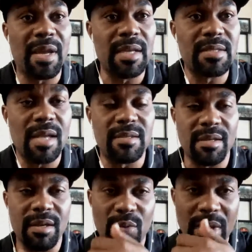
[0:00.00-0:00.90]
I guess that's
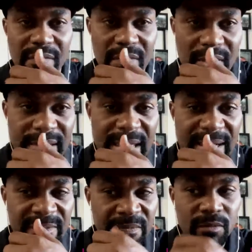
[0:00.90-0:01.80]
a good way of looking
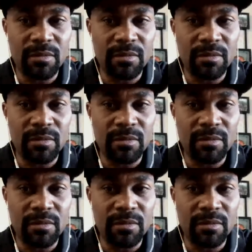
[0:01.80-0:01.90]
at it.